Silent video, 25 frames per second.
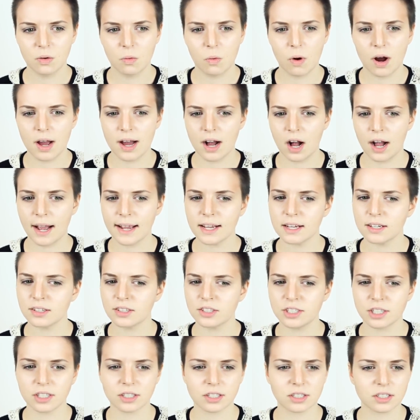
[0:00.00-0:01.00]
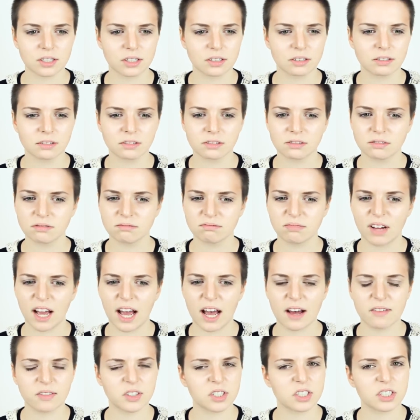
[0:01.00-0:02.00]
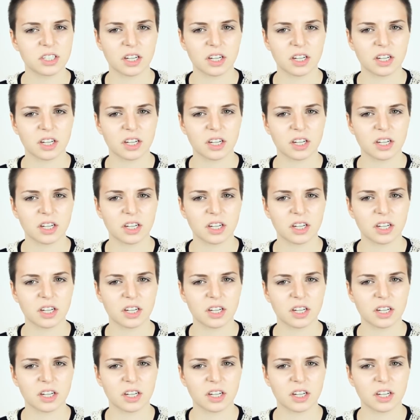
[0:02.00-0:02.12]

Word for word: where I could just have a